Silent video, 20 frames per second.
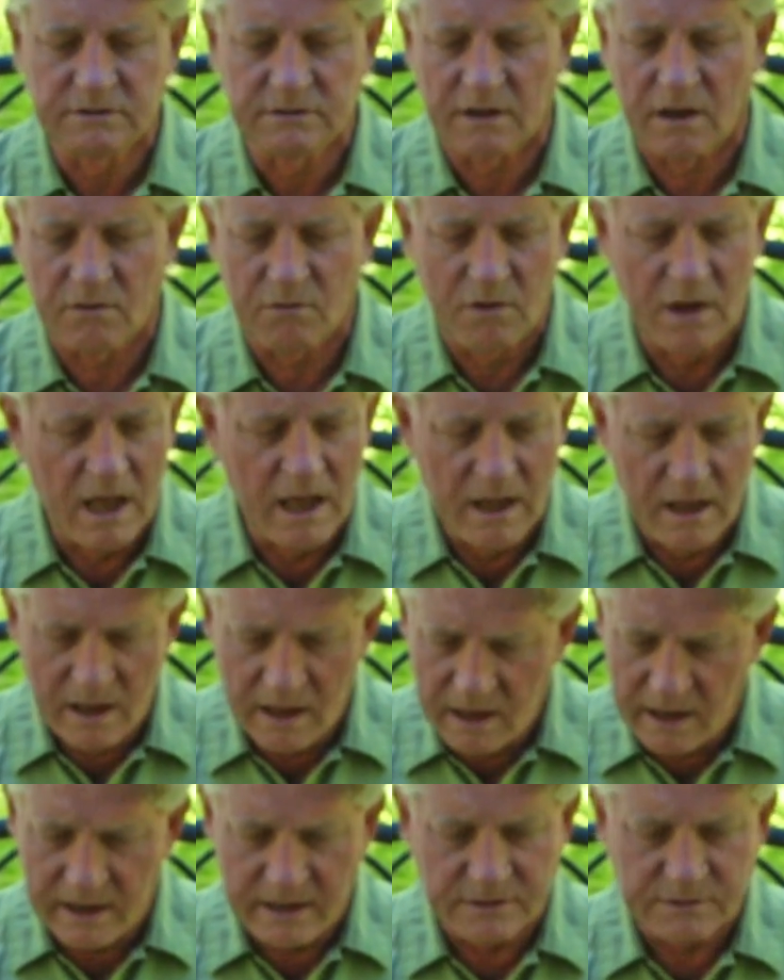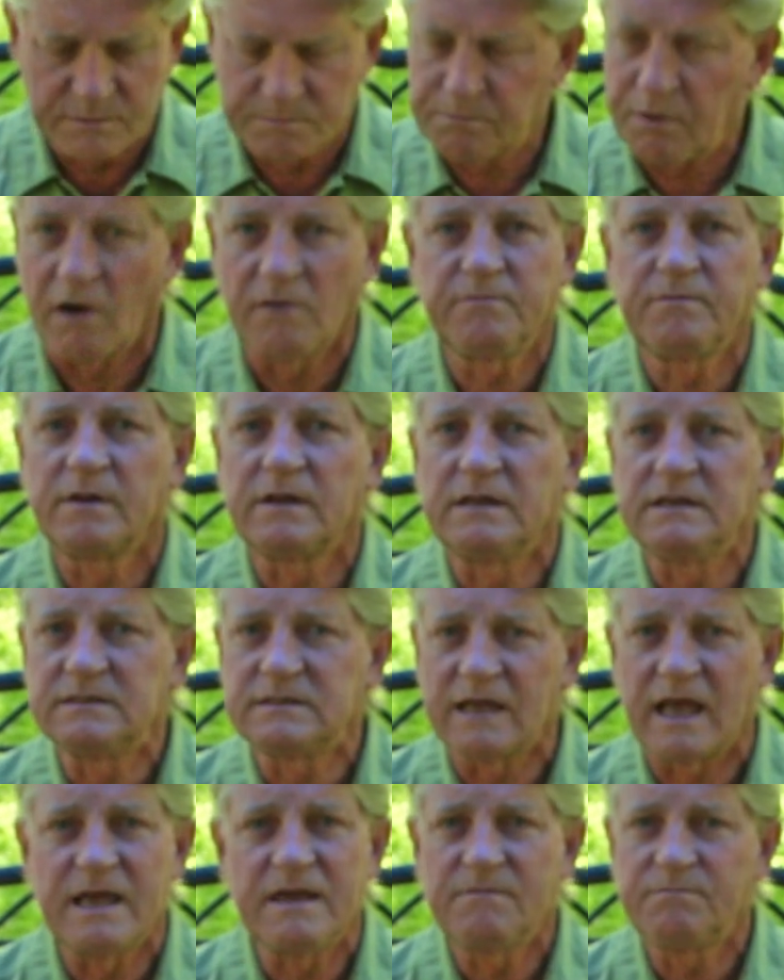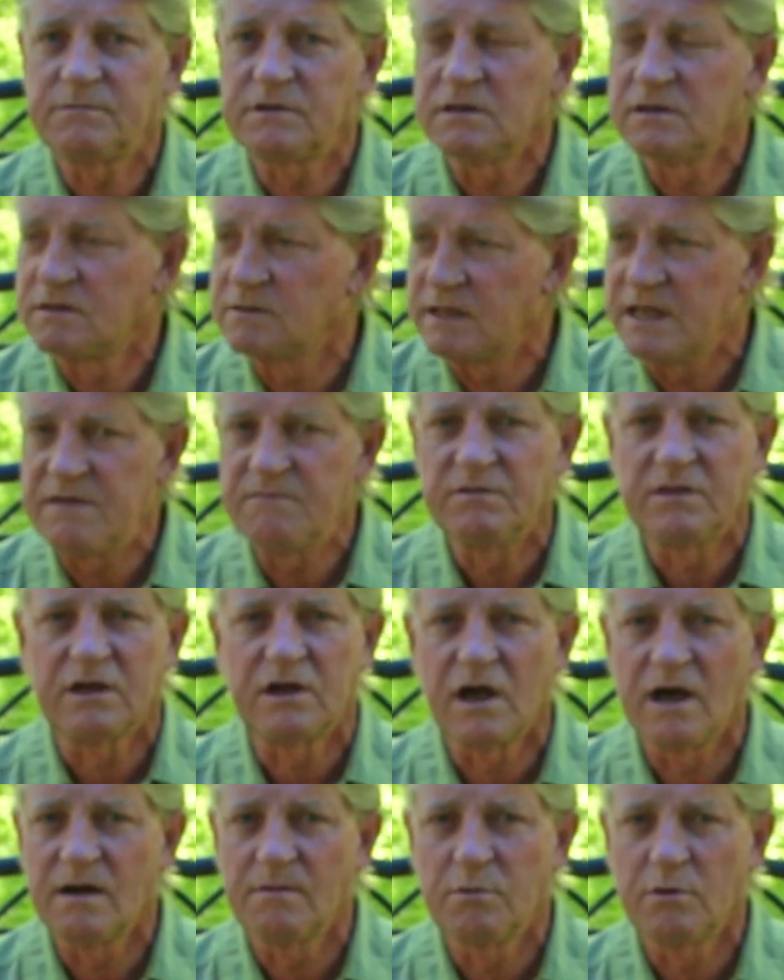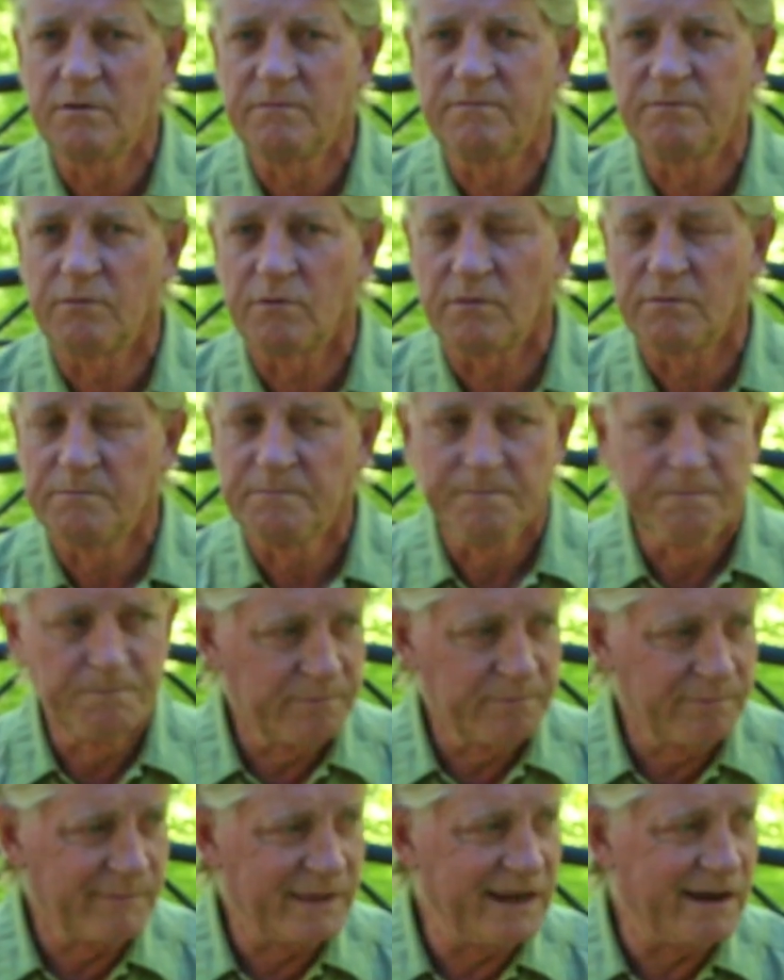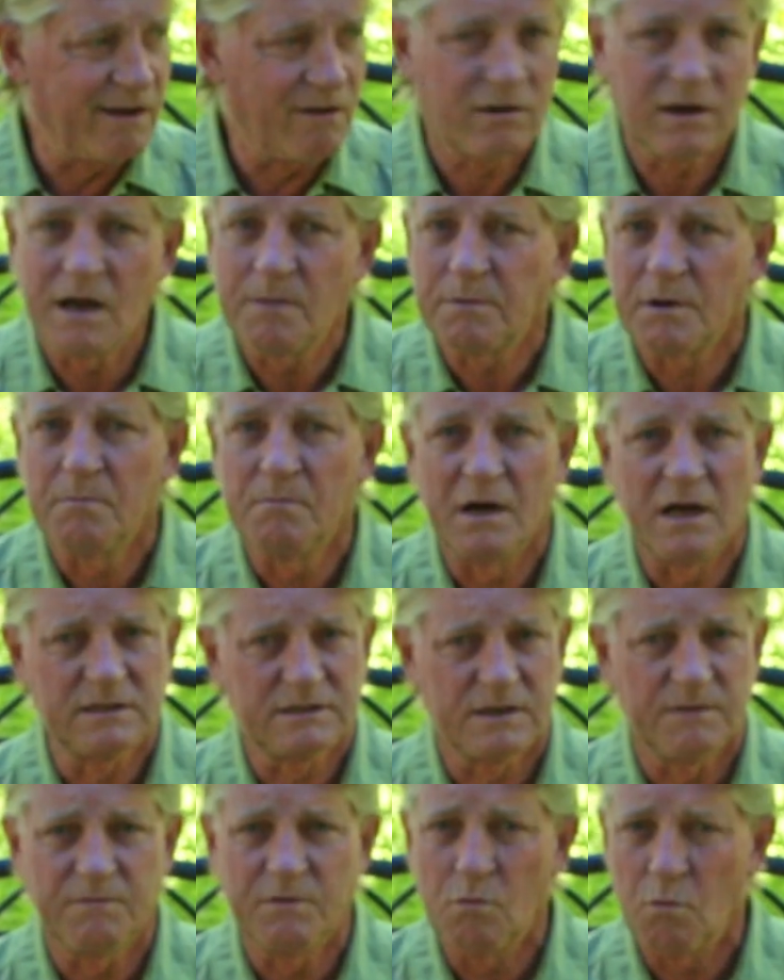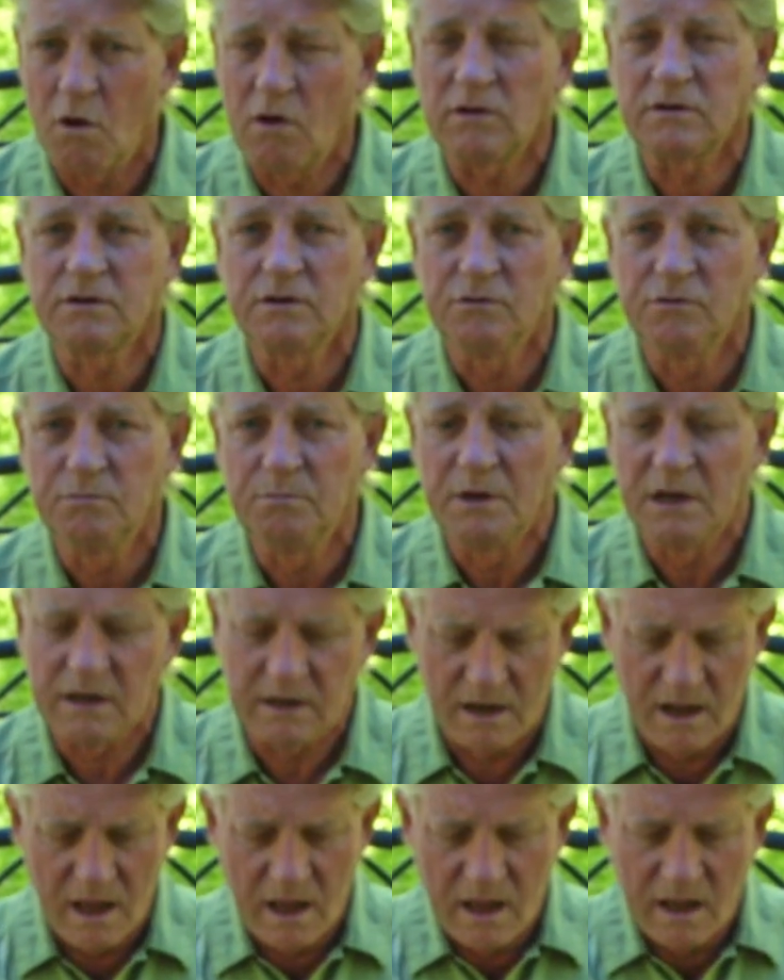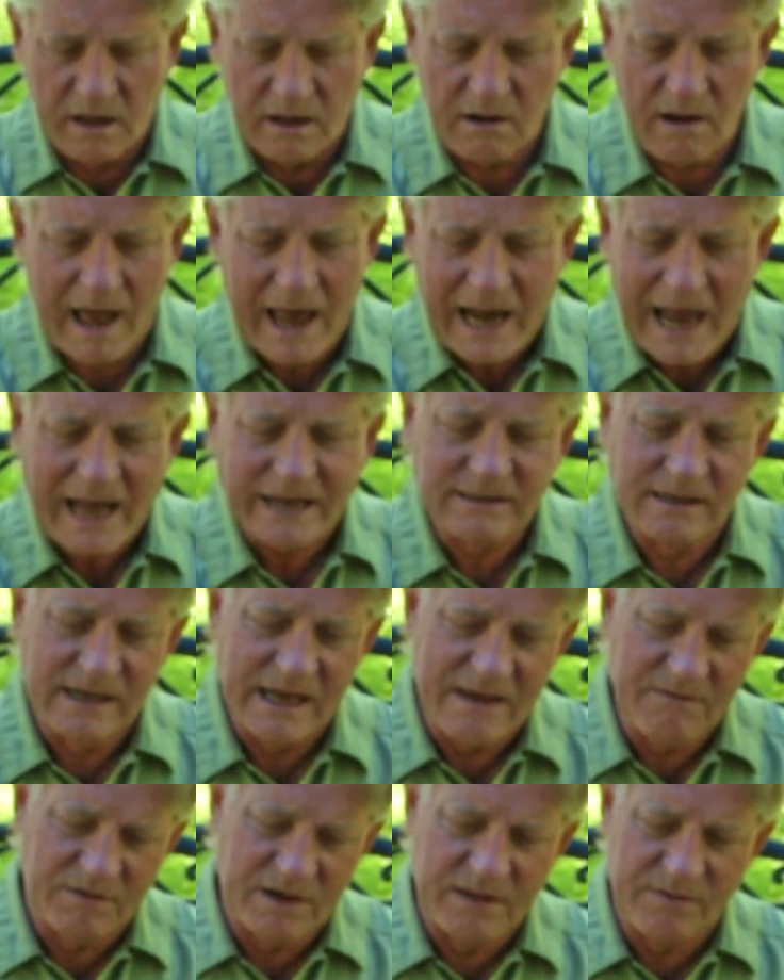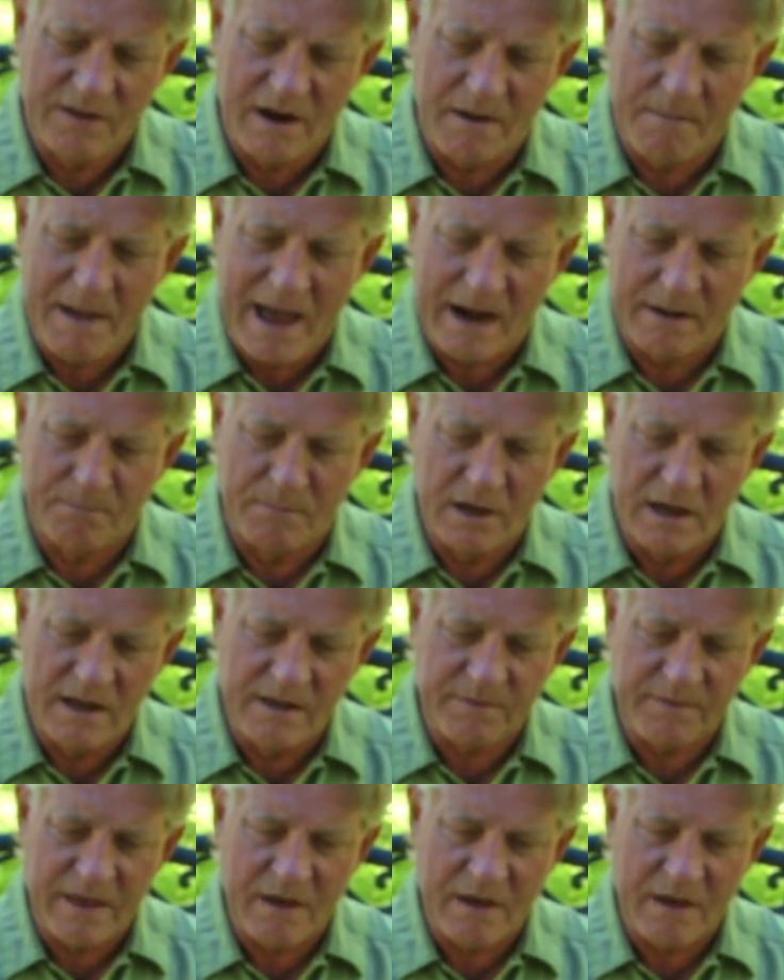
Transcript: So it's perfectly safe to leave in the cupboard for a couple of months if you want to, but I like to leave it in there about a month.